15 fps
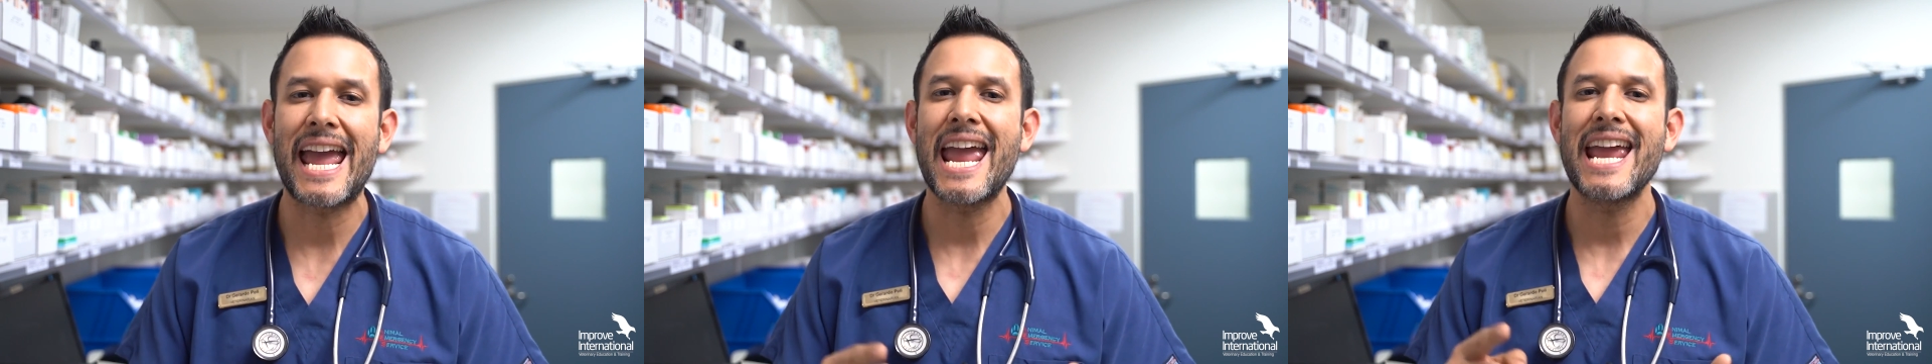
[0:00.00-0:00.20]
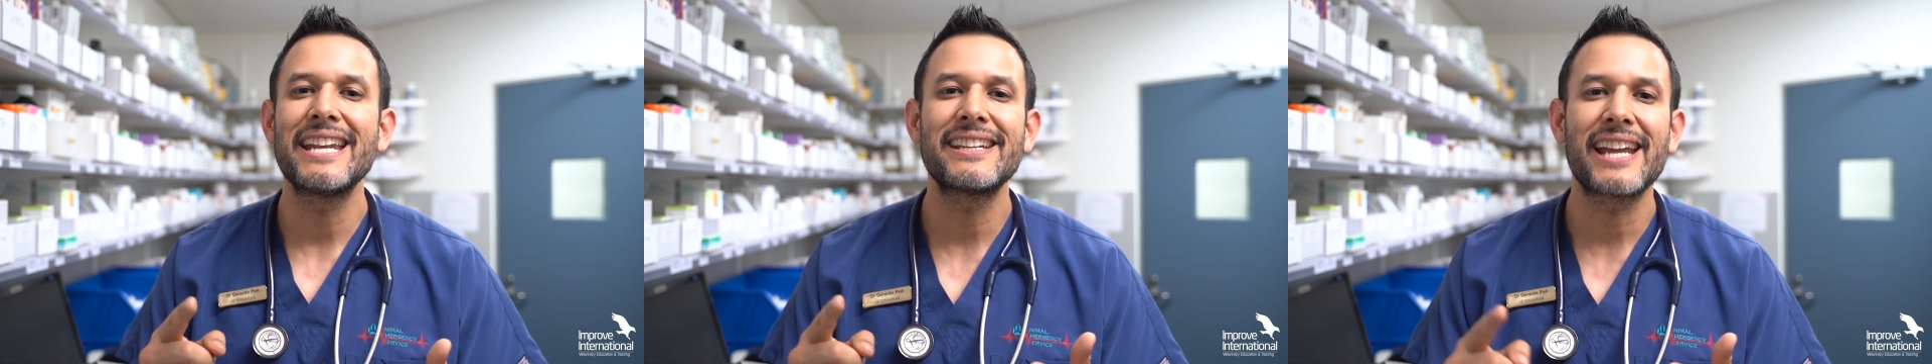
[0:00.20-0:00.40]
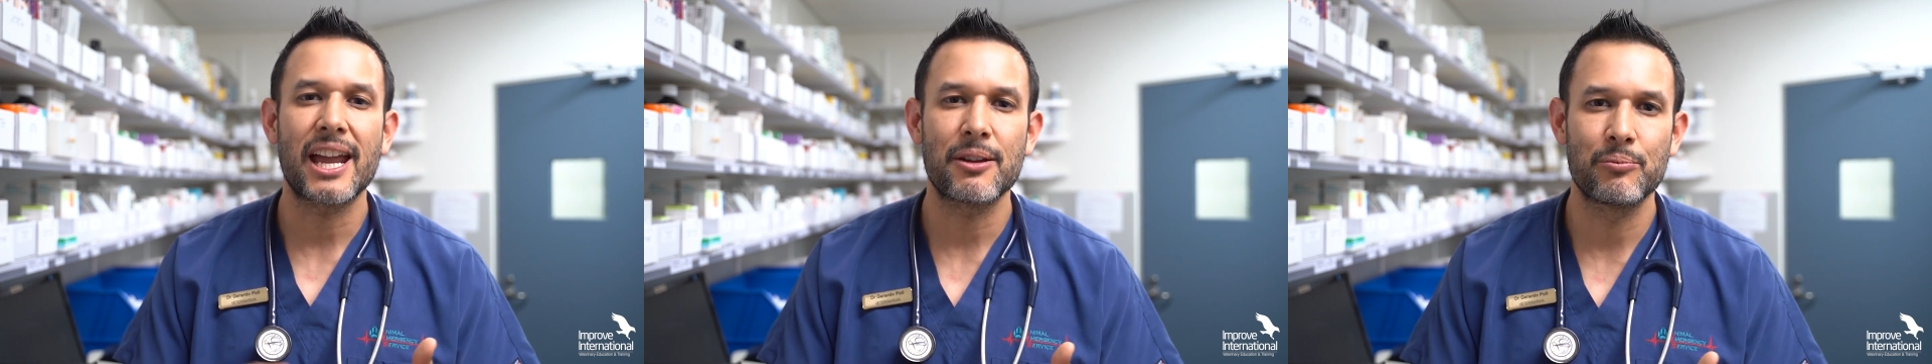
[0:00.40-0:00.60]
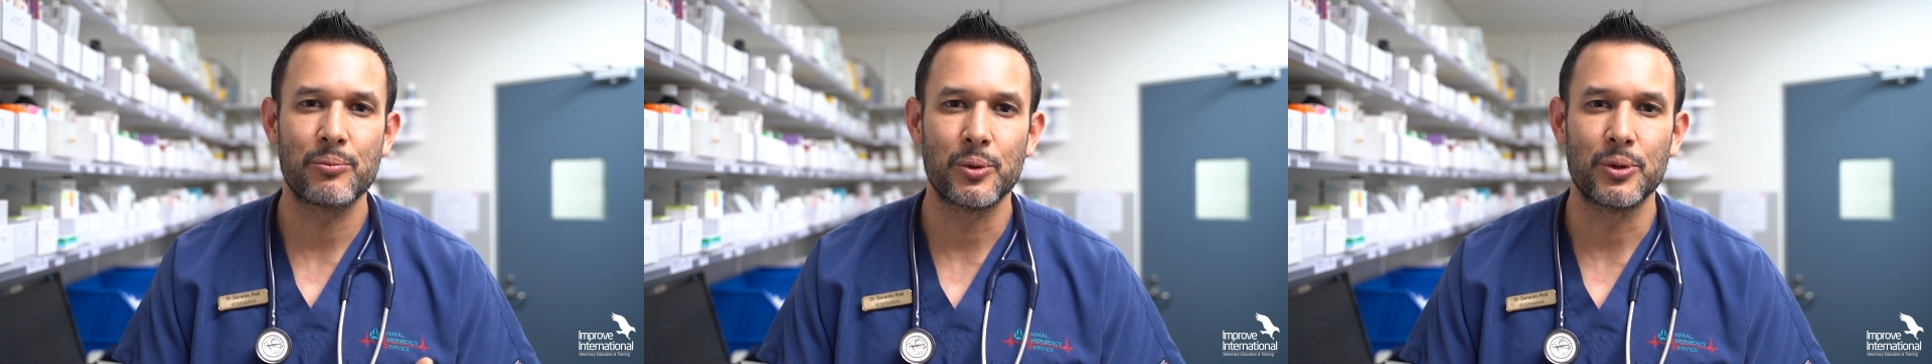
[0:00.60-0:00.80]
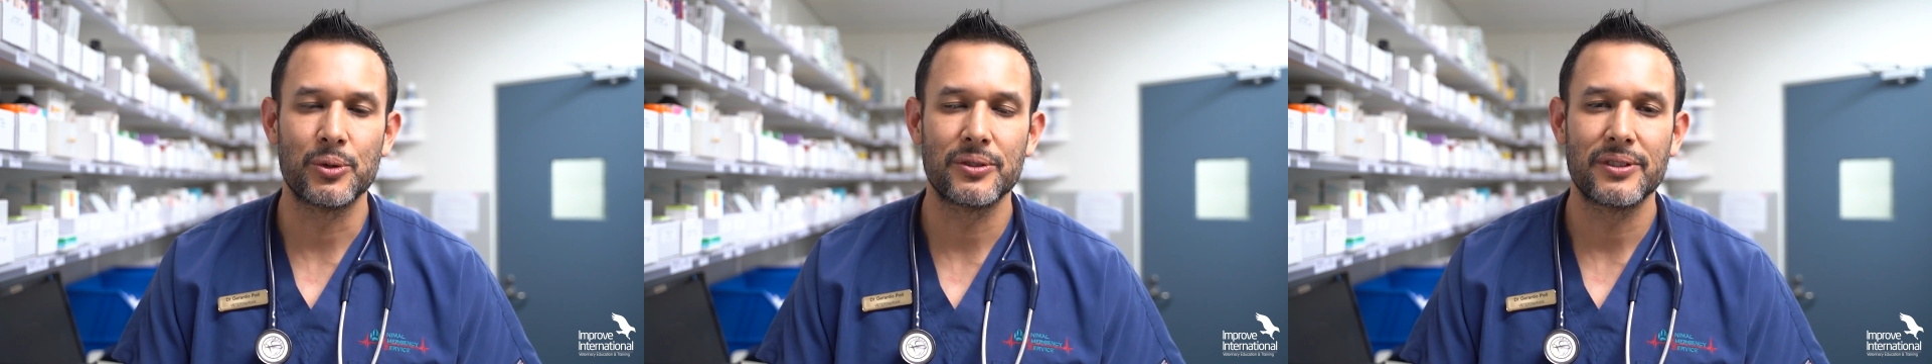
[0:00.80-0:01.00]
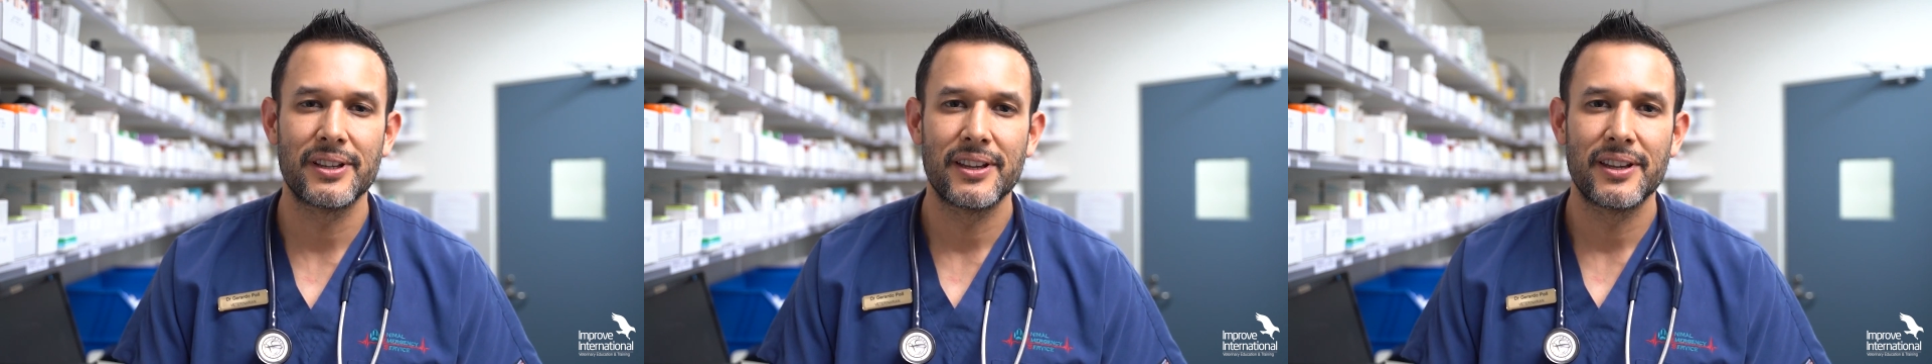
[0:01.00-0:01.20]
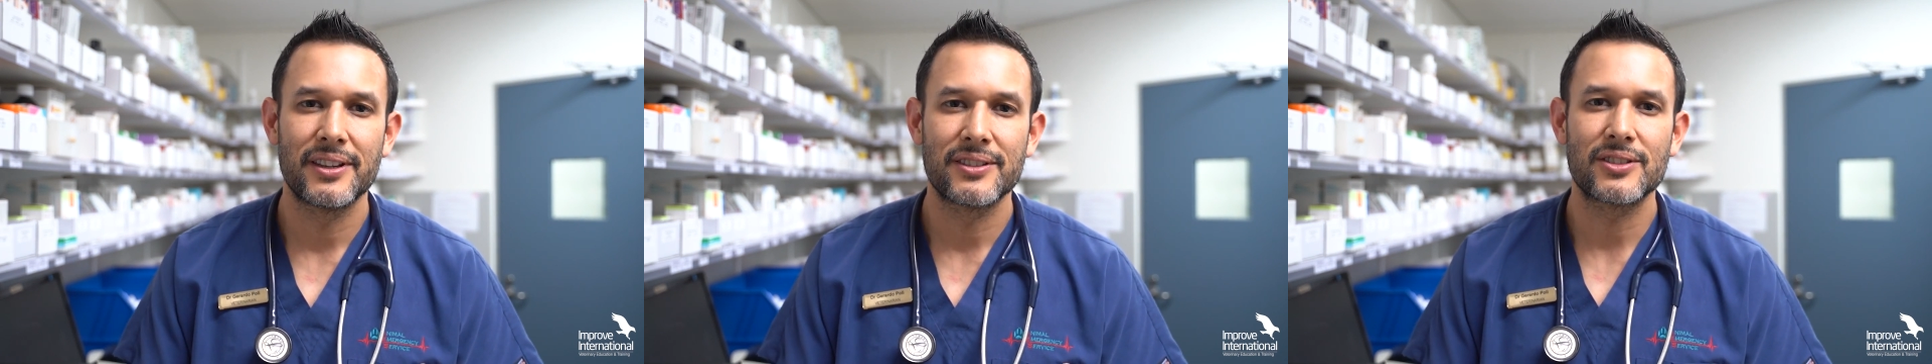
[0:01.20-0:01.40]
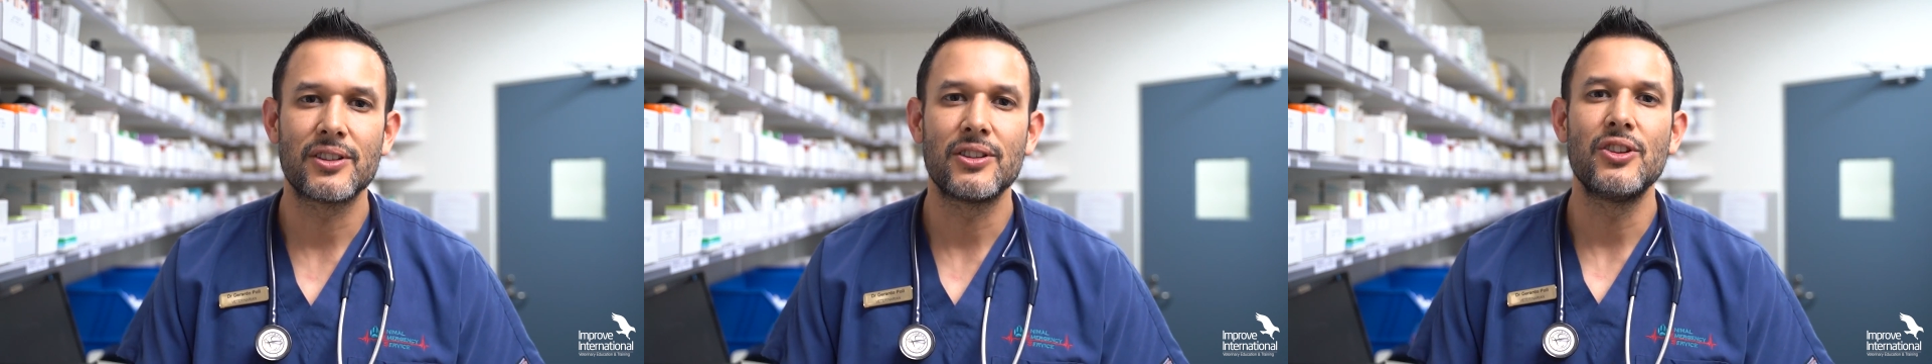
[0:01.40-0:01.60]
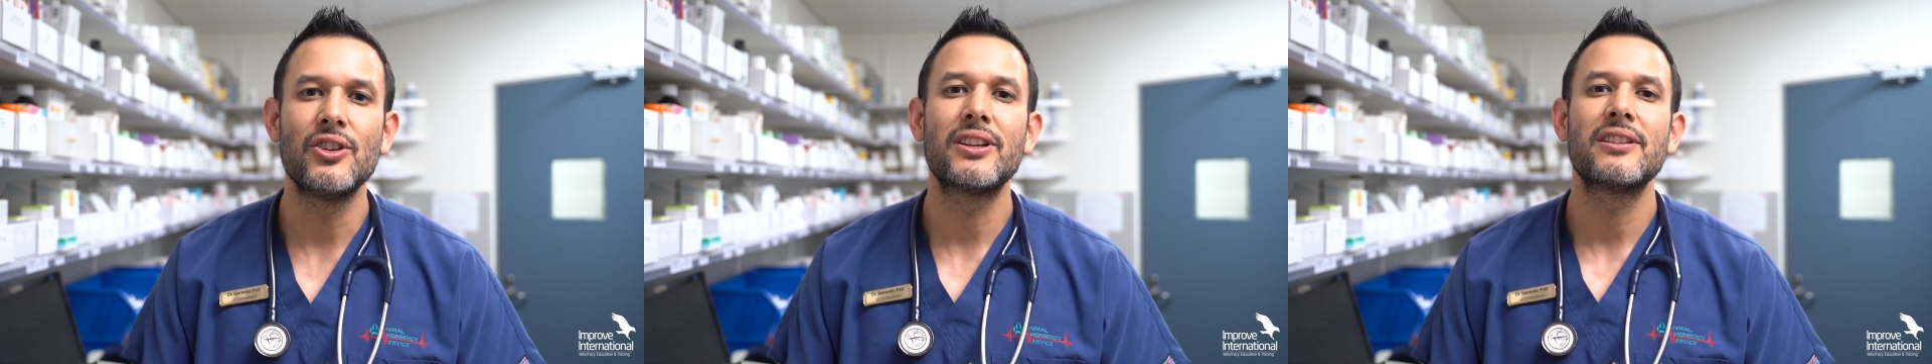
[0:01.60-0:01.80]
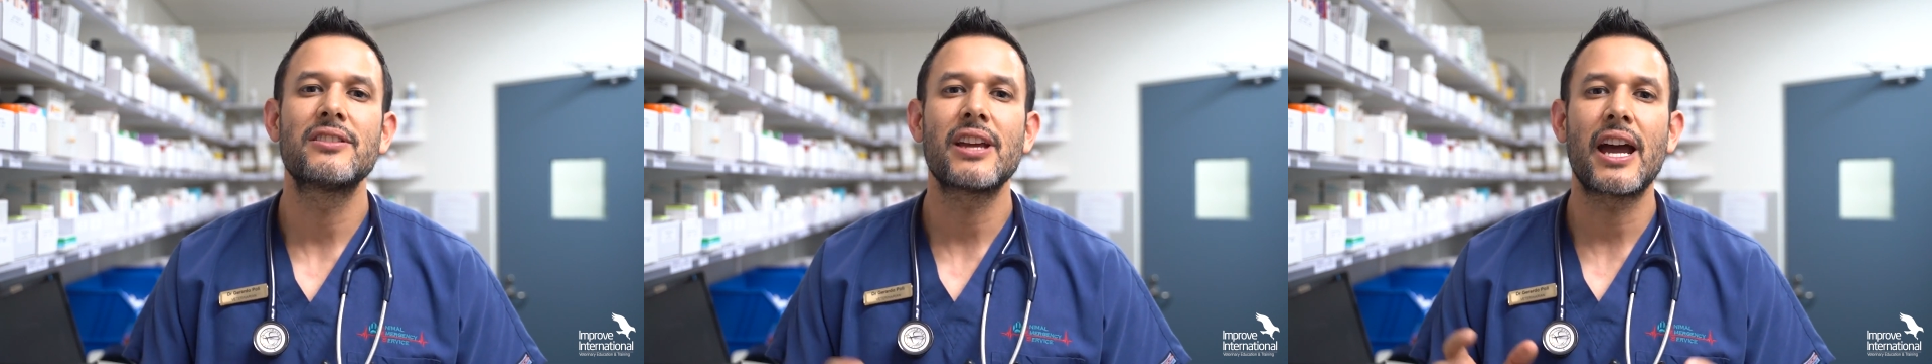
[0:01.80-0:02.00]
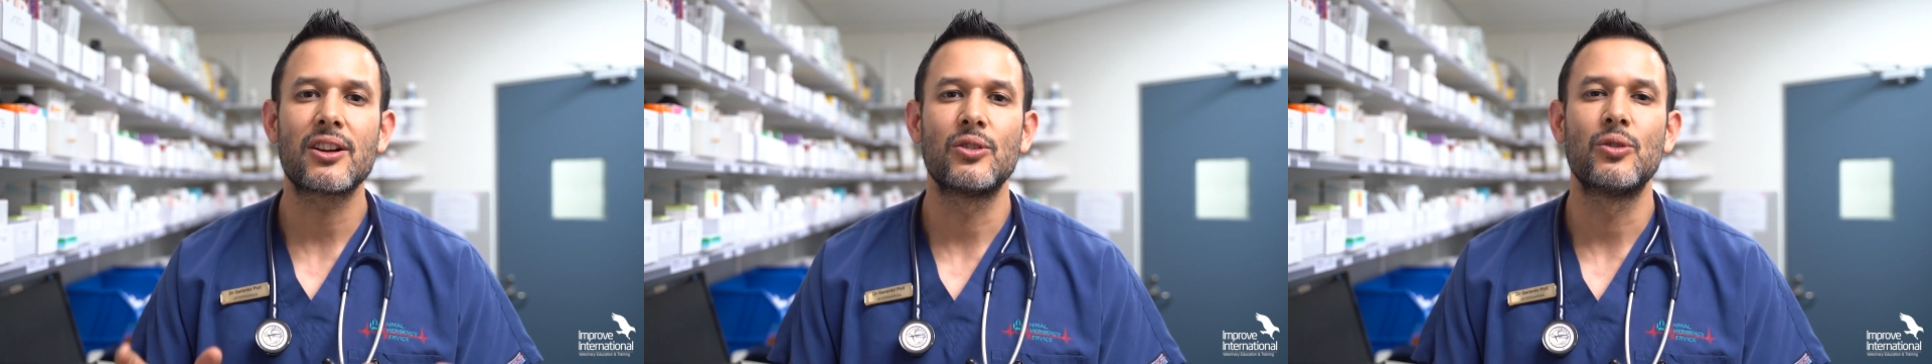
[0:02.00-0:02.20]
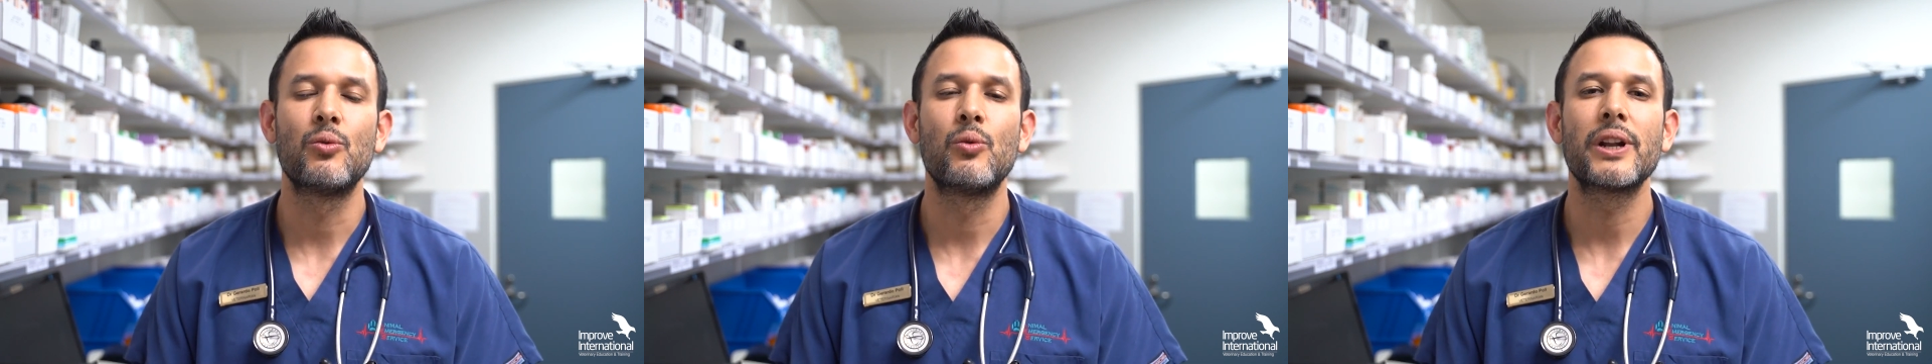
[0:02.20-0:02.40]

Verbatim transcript: and capable so that you can tackle